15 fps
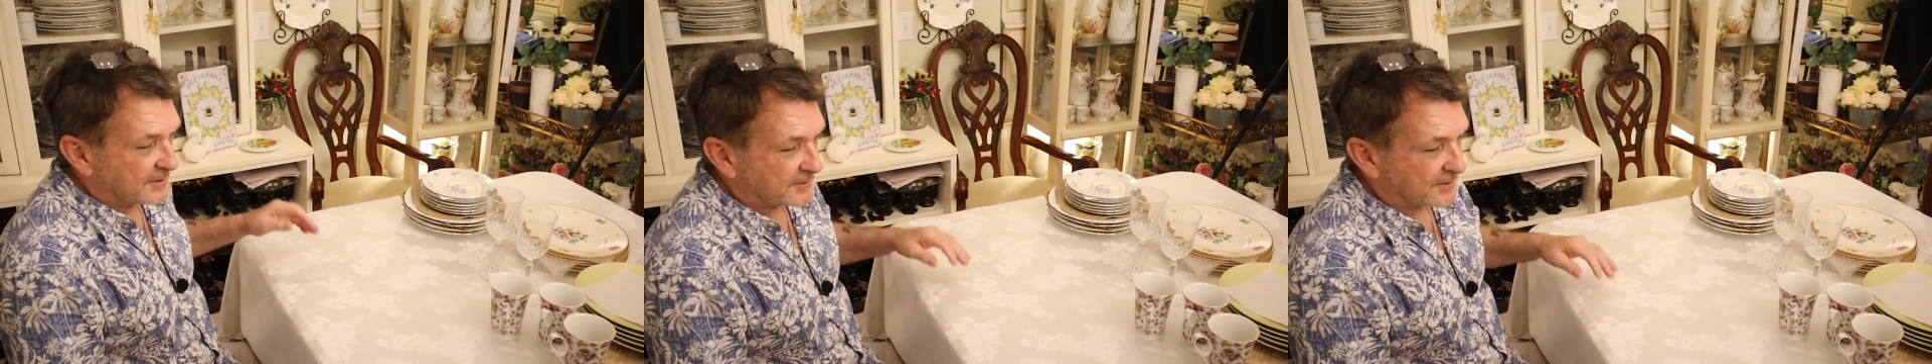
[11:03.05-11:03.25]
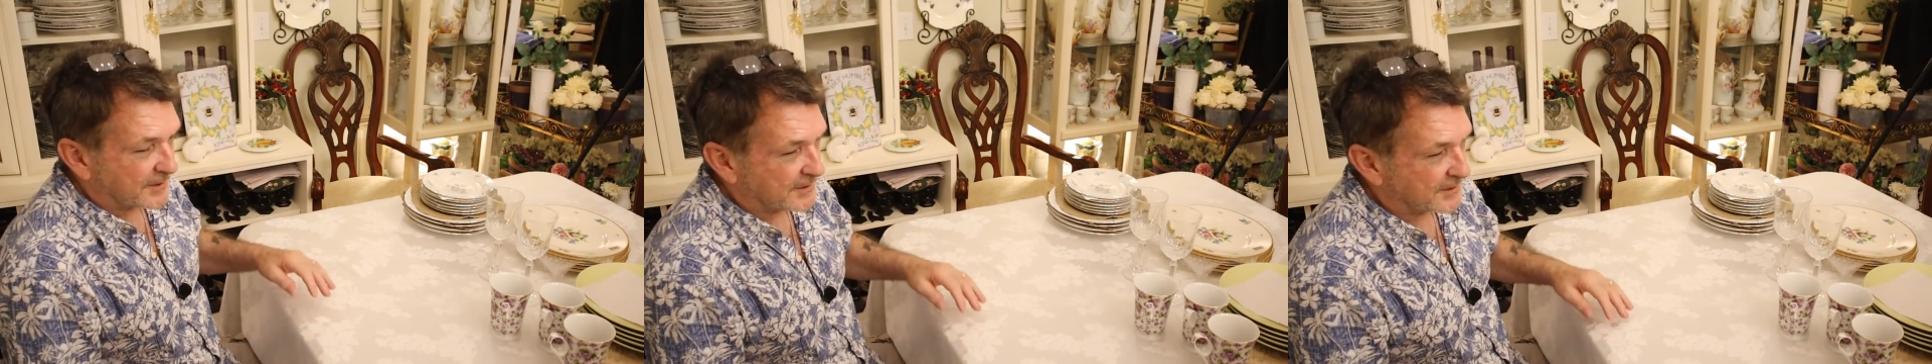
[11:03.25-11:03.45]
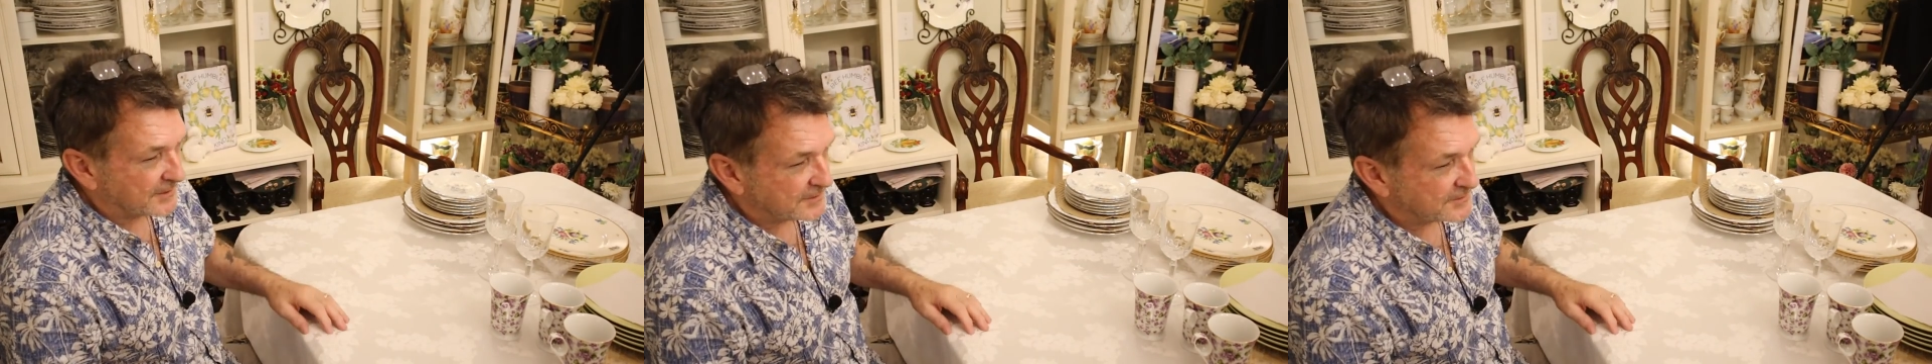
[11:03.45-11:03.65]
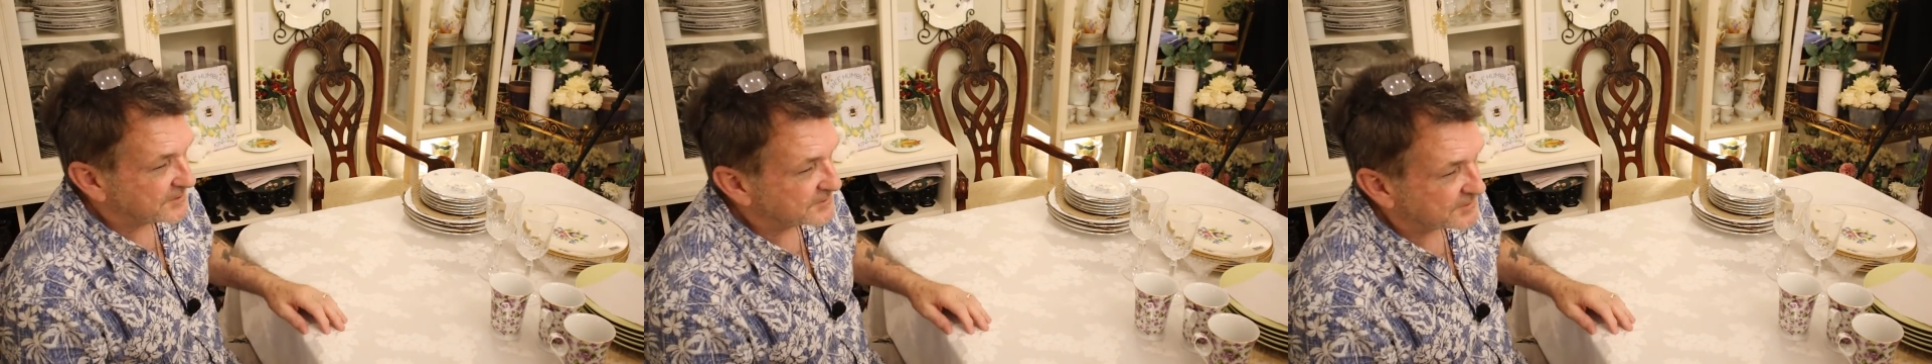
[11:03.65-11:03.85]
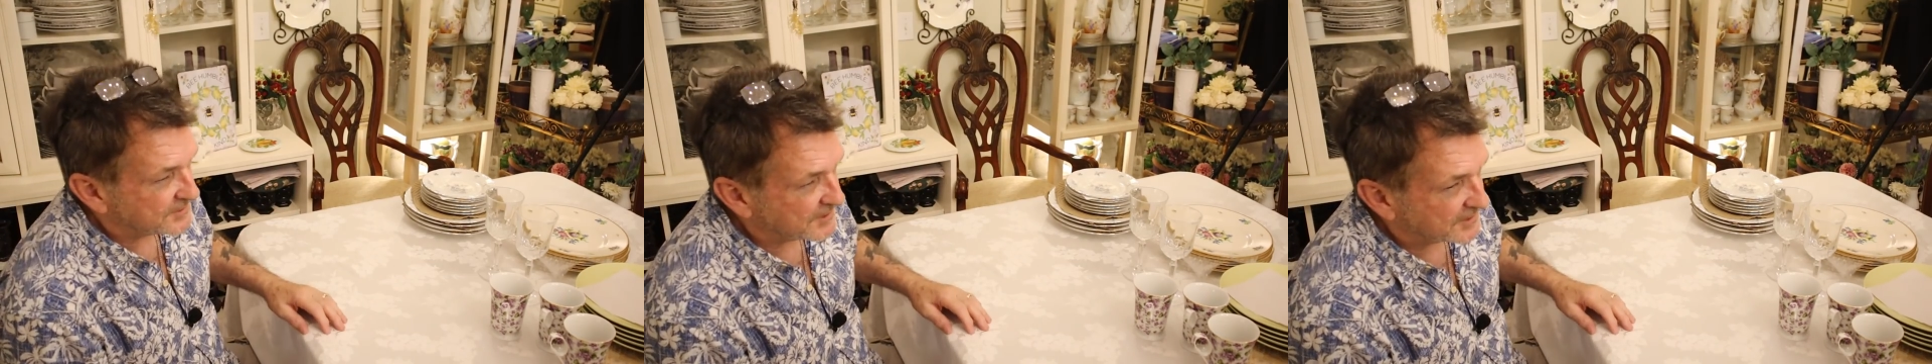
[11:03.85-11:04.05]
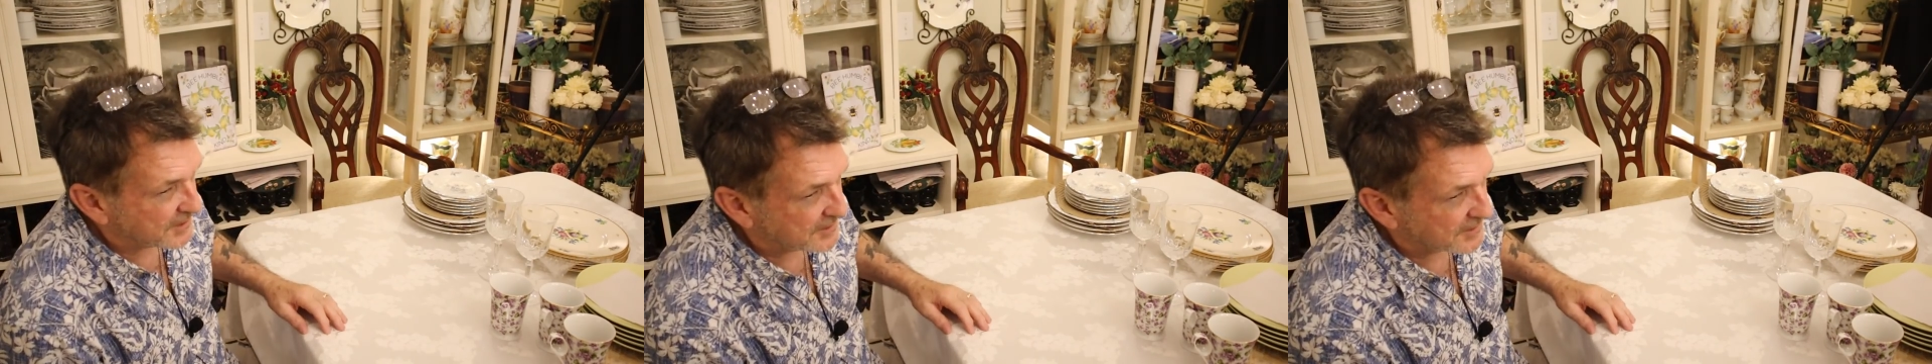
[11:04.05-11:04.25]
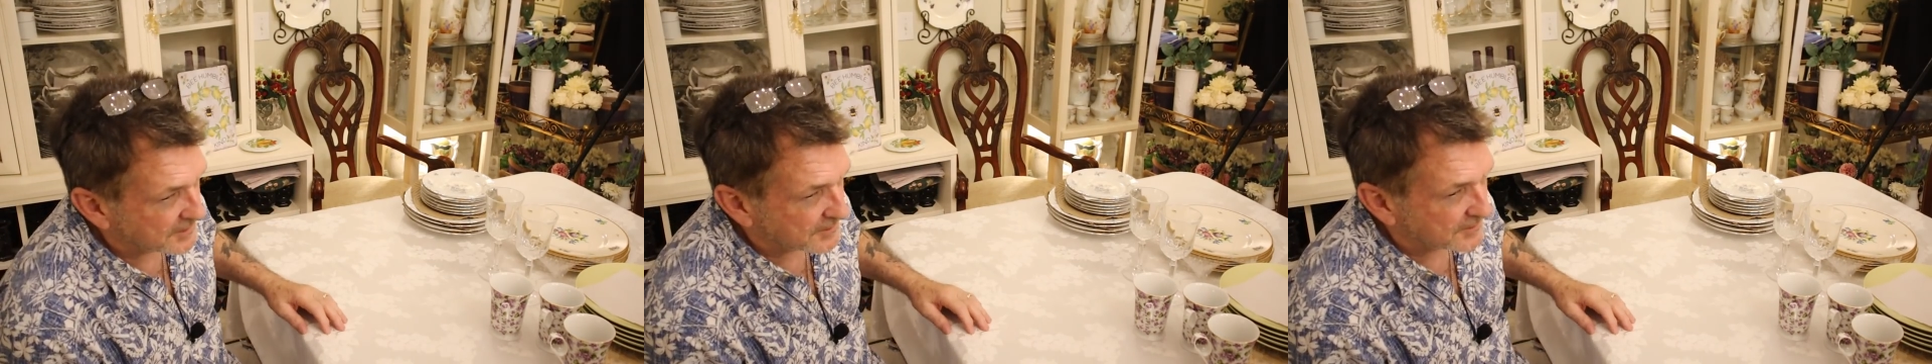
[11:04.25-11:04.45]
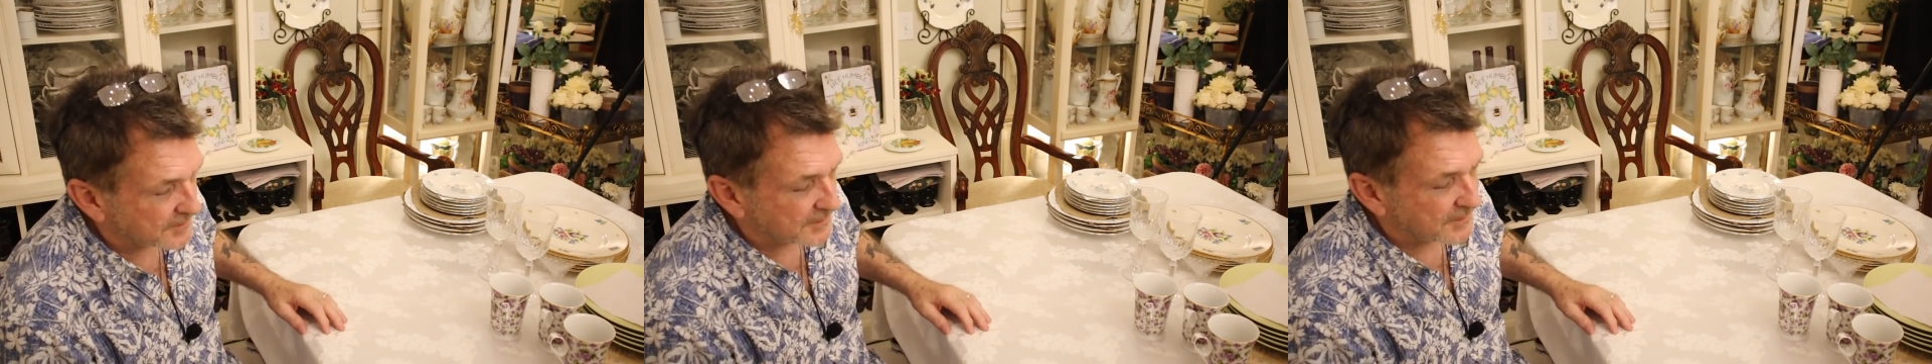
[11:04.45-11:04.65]
Okay, you
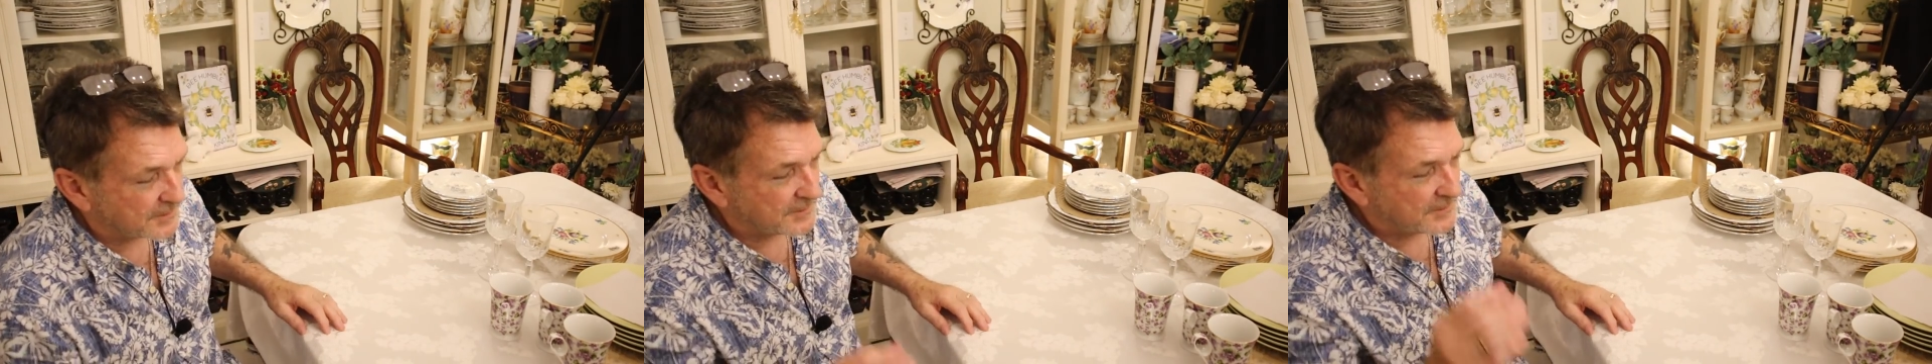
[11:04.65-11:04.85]
can't do it.